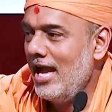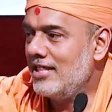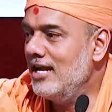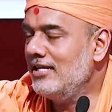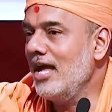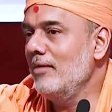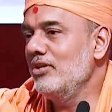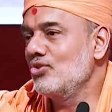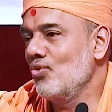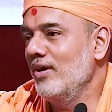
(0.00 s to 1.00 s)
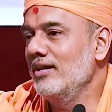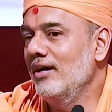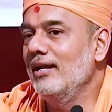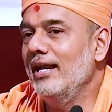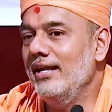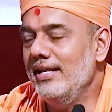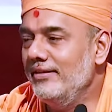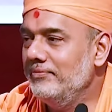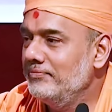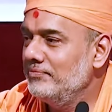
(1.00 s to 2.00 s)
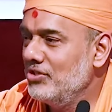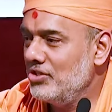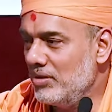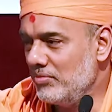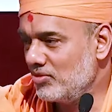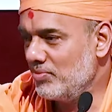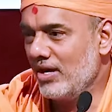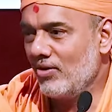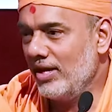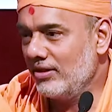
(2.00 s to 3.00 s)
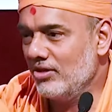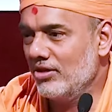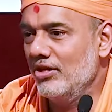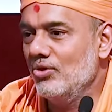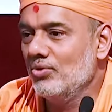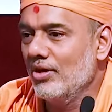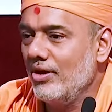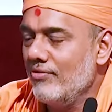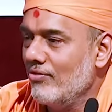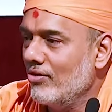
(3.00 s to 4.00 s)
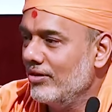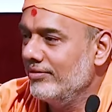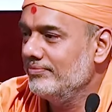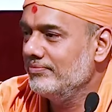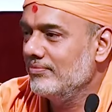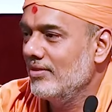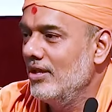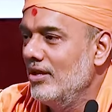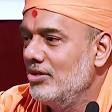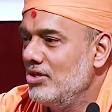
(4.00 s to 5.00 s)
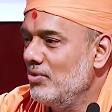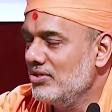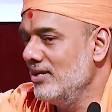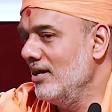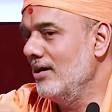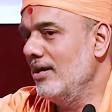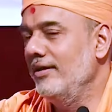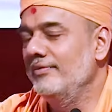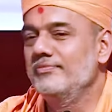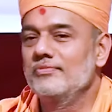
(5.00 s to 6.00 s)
At that time, he saw a young lady. She must be around like 30 to 34. She was in a hurry.